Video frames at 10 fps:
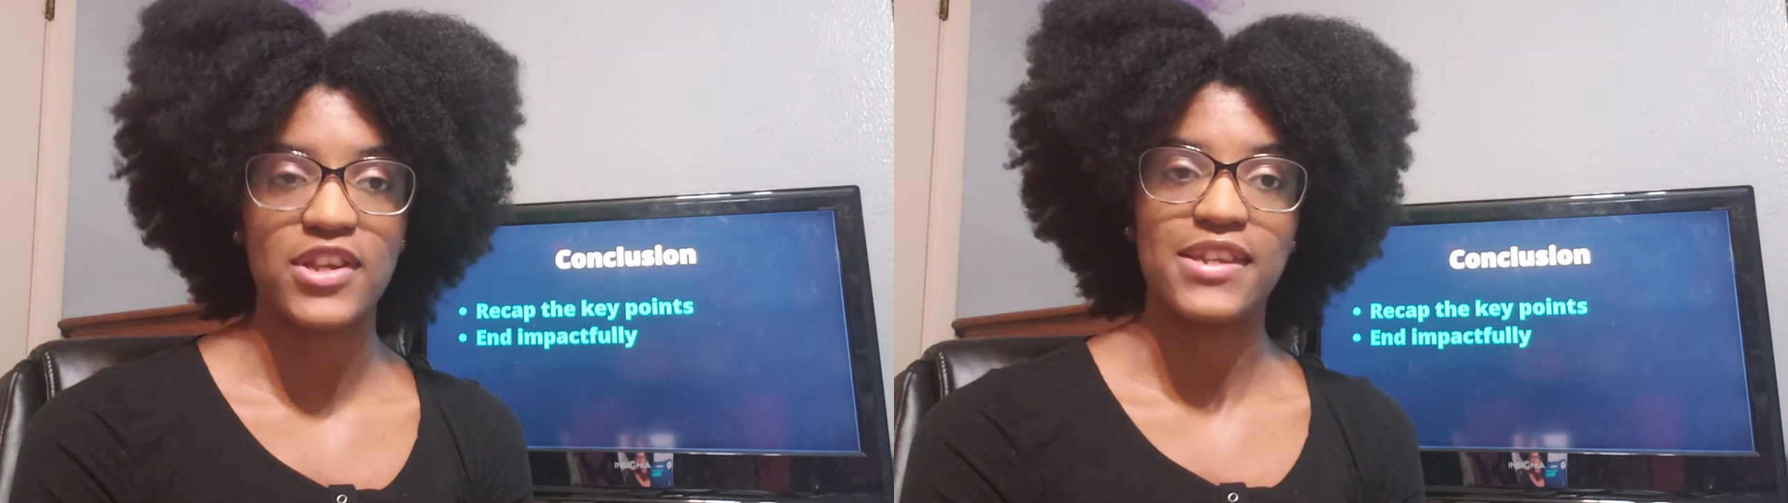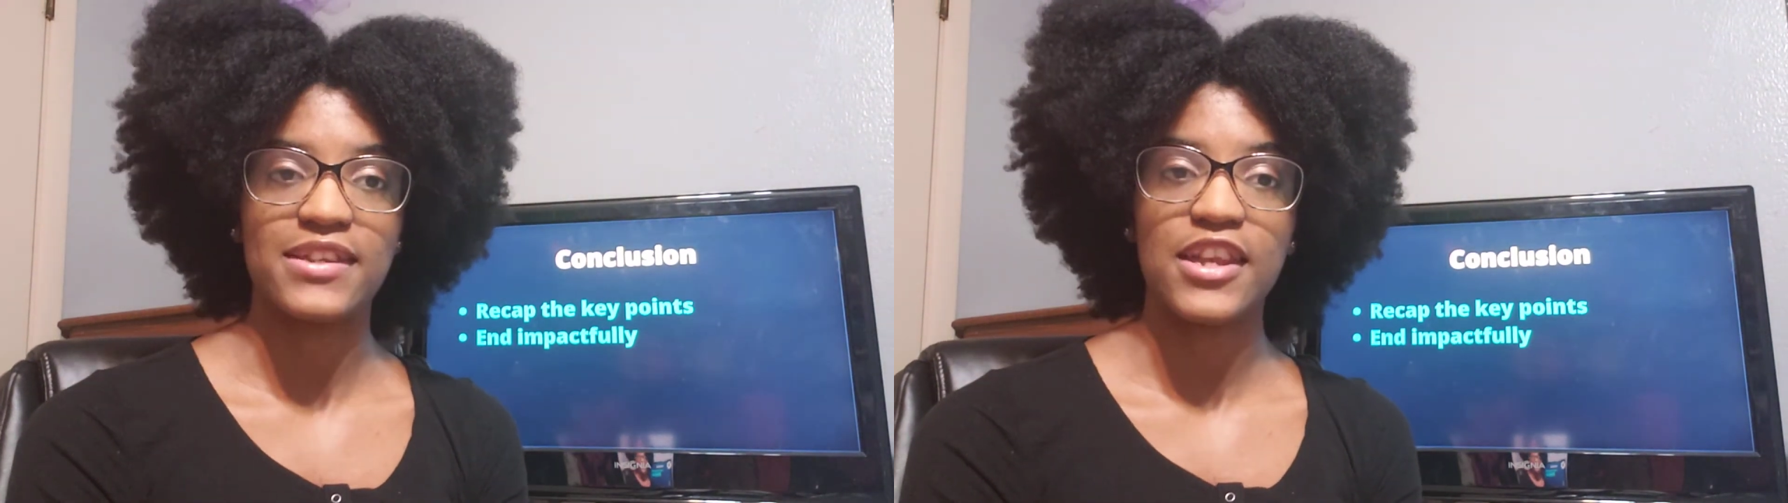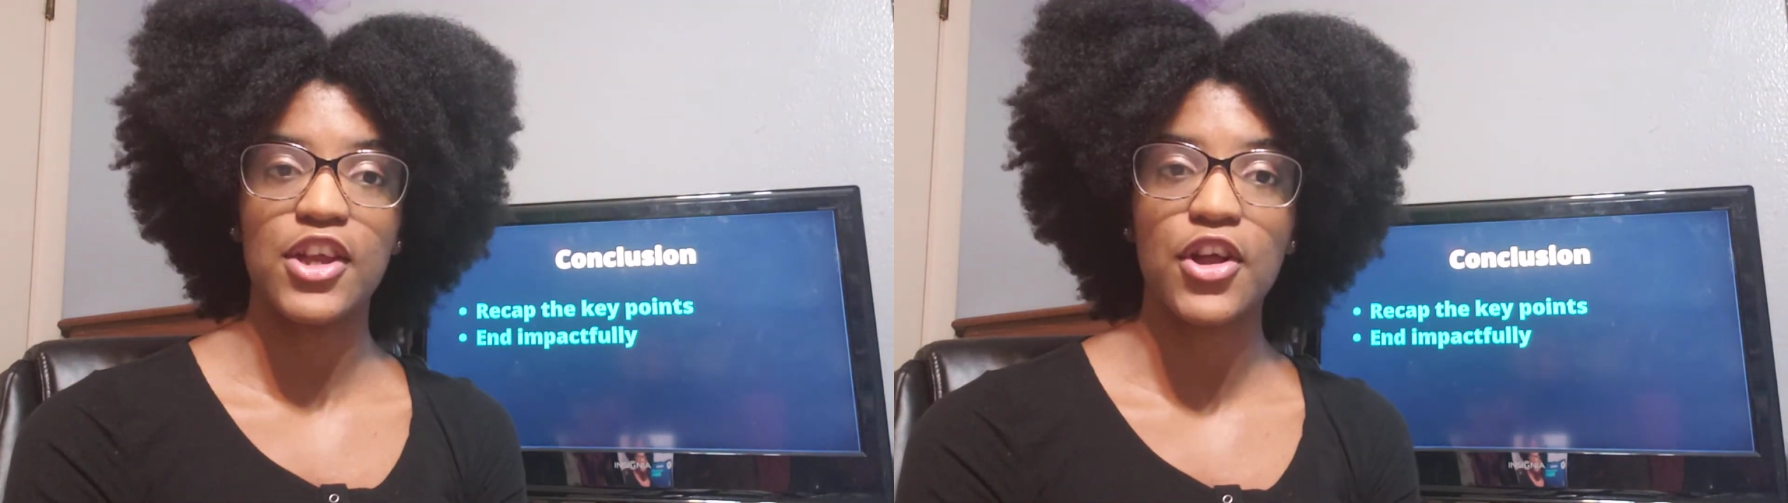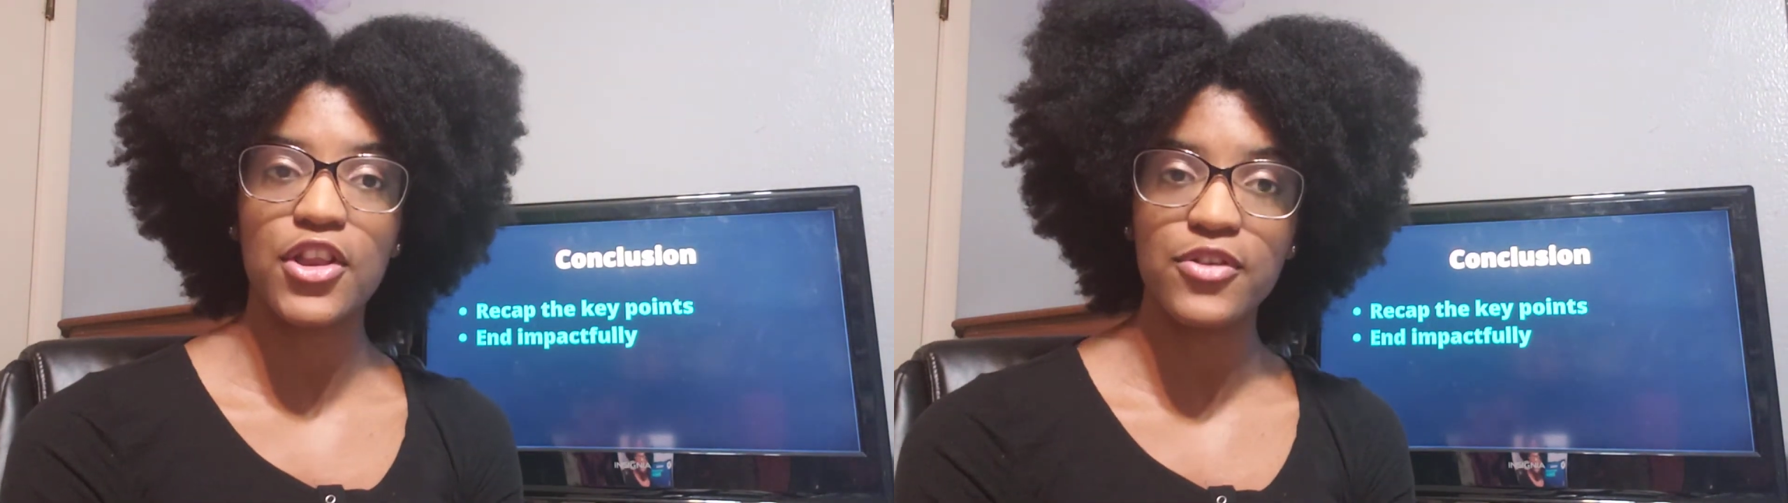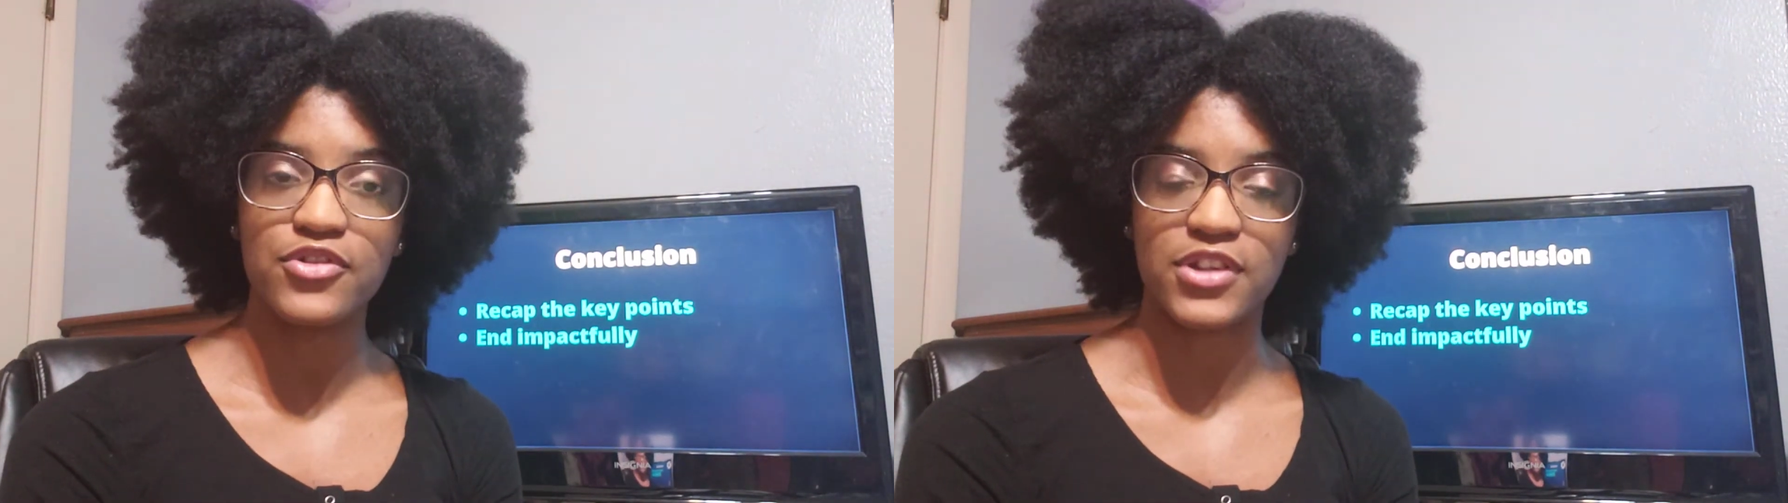is the
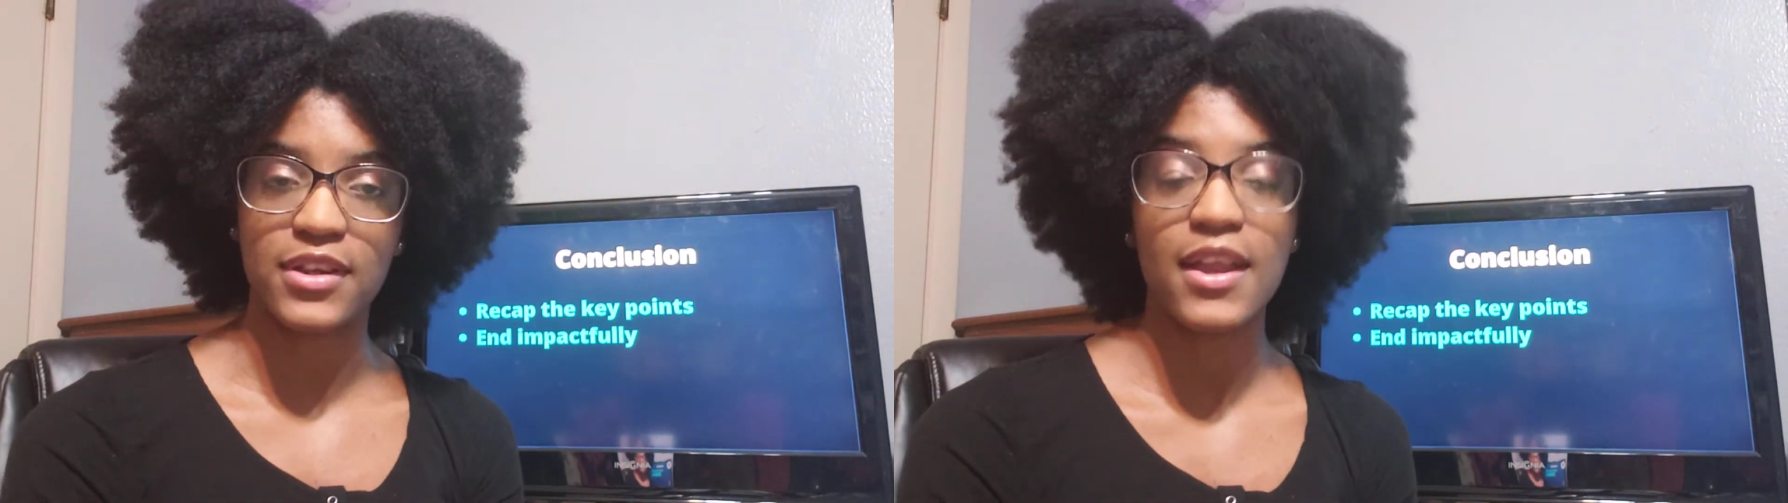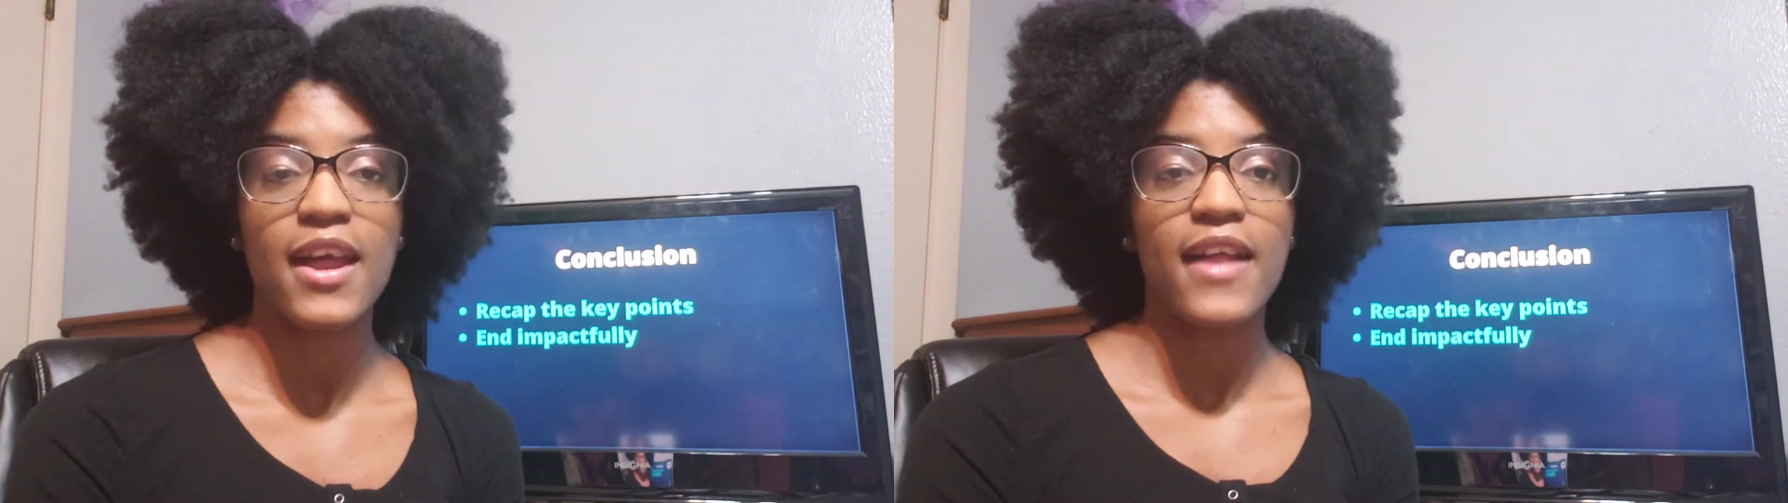conclusion.